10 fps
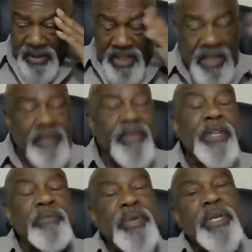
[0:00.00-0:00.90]
Even
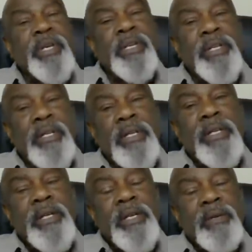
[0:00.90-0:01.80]
in being
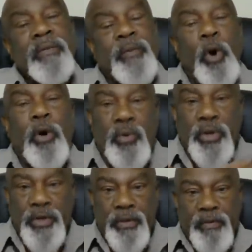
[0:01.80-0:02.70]

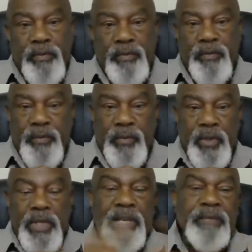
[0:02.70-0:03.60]
forward,
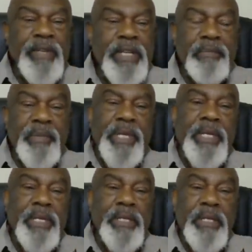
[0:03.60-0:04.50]
even in
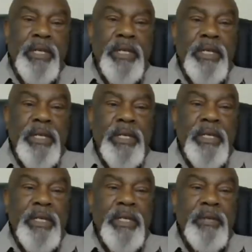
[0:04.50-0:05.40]
being
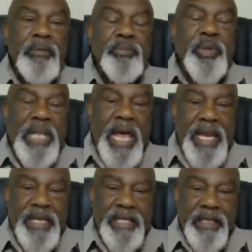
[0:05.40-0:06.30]

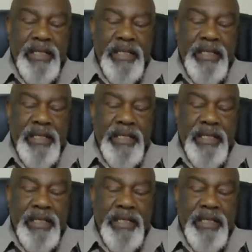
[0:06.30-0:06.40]
polite,